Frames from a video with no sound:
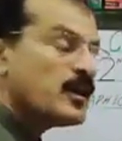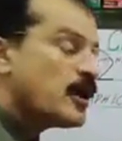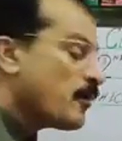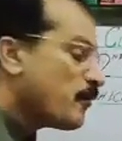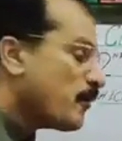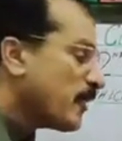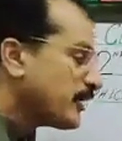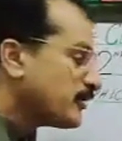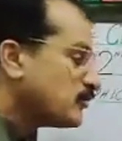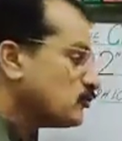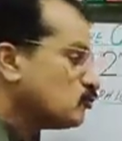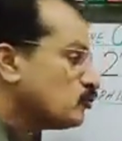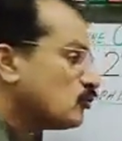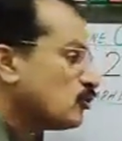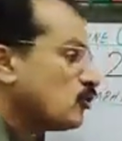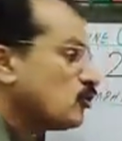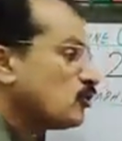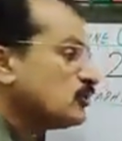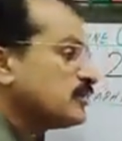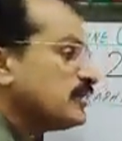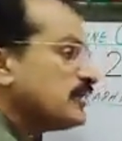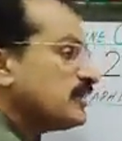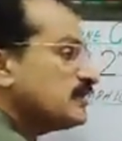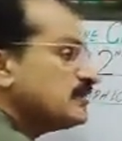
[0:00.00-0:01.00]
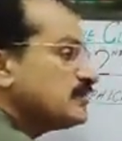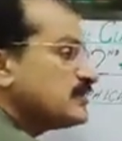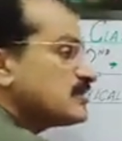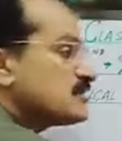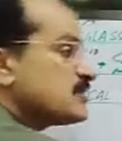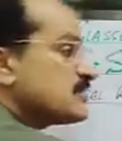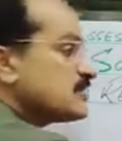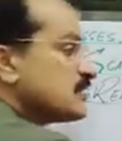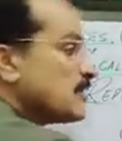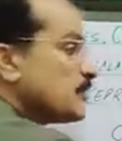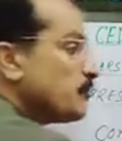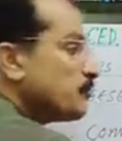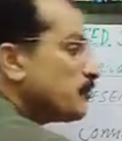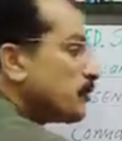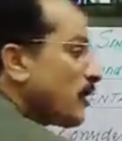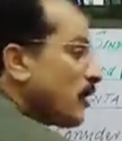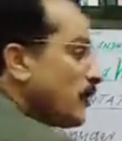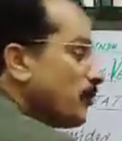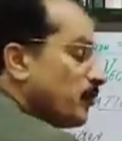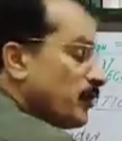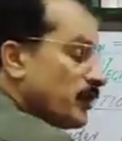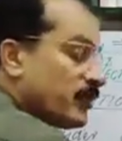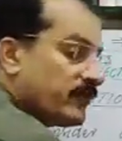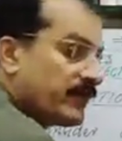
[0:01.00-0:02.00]
But you know that this is a
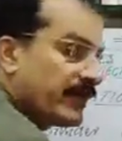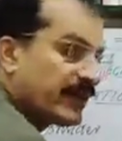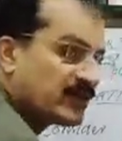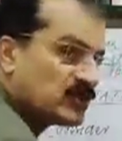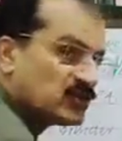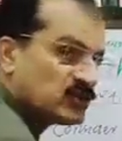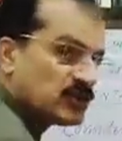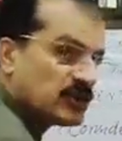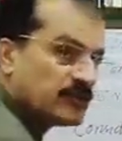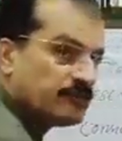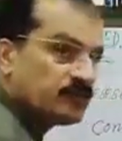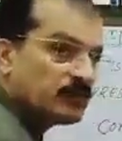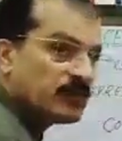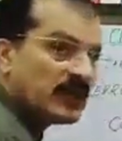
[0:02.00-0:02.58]
proper vector.